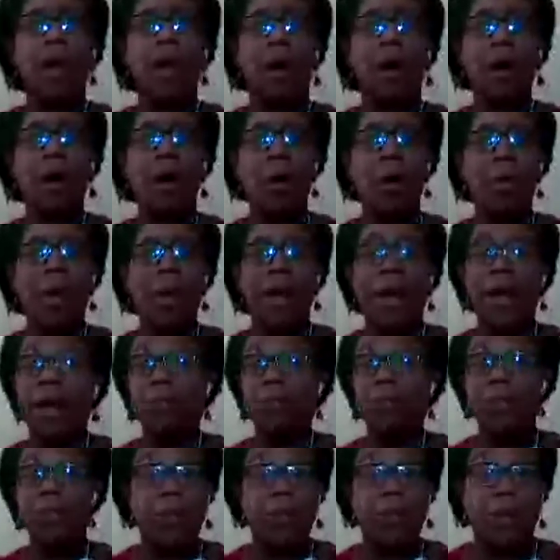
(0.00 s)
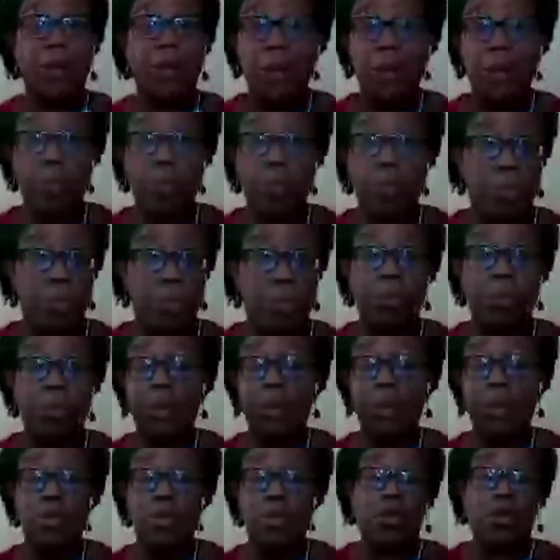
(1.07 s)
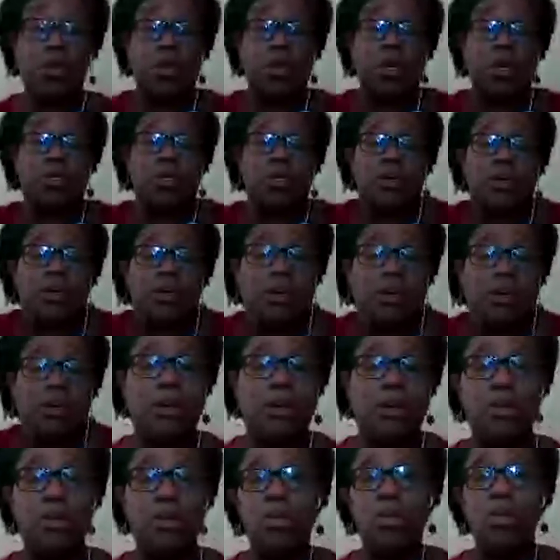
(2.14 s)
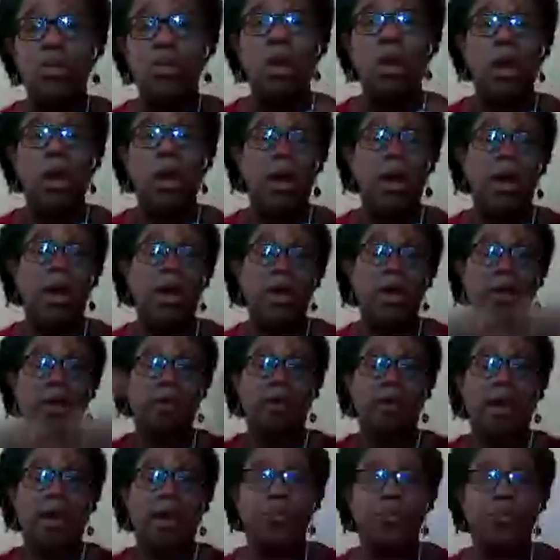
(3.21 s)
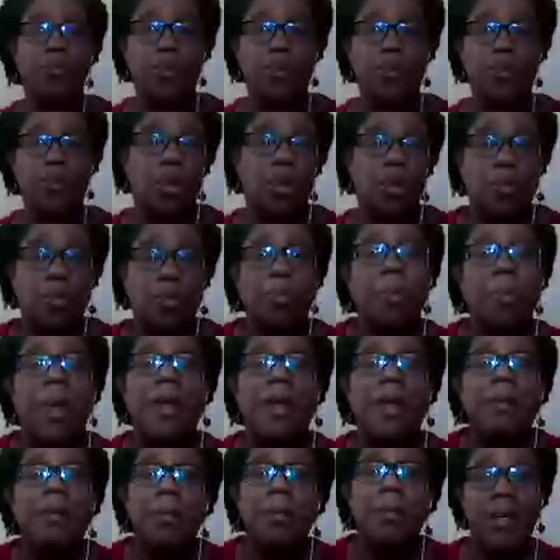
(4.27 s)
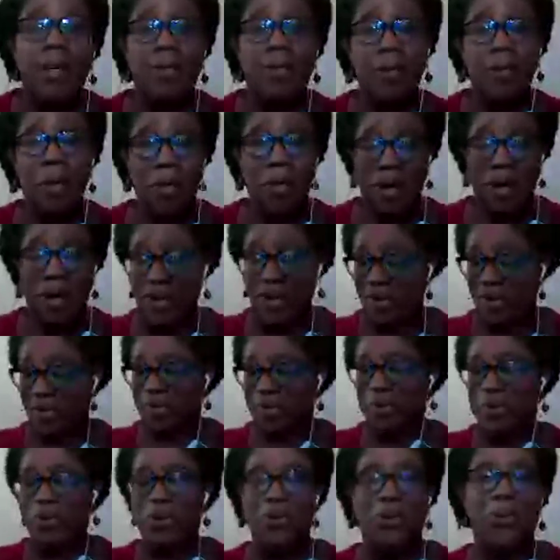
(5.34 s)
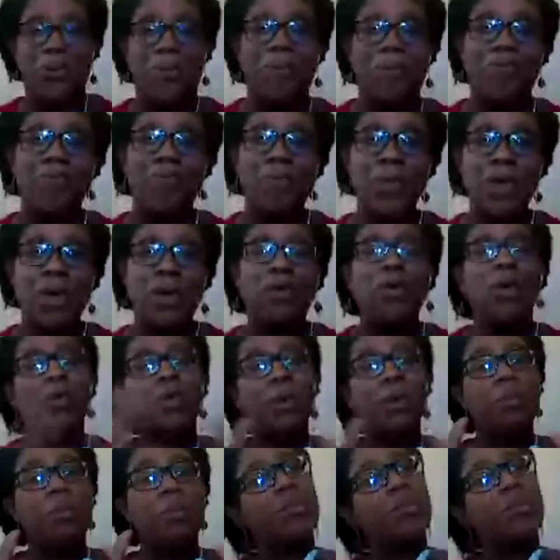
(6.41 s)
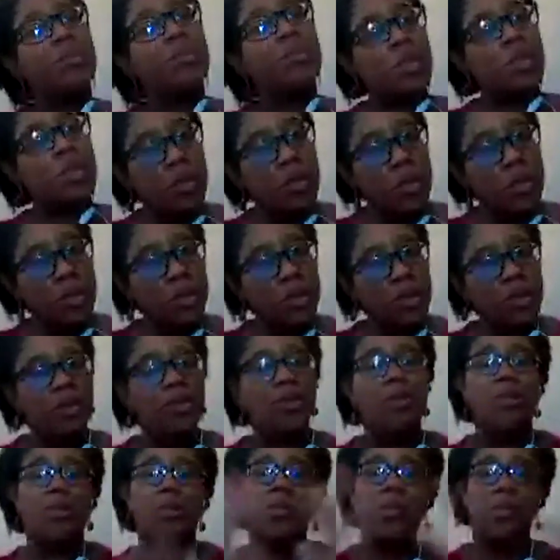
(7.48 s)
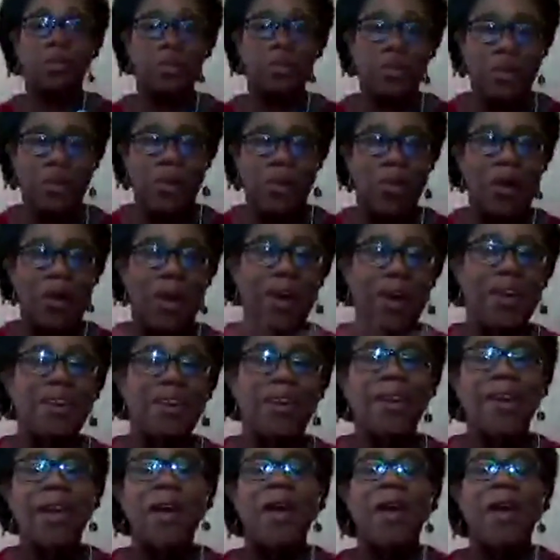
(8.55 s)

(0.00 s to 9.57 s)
And I'm speaking about women because, you know, that's who I focus on in the main, all right? So not that men are excluded. All right.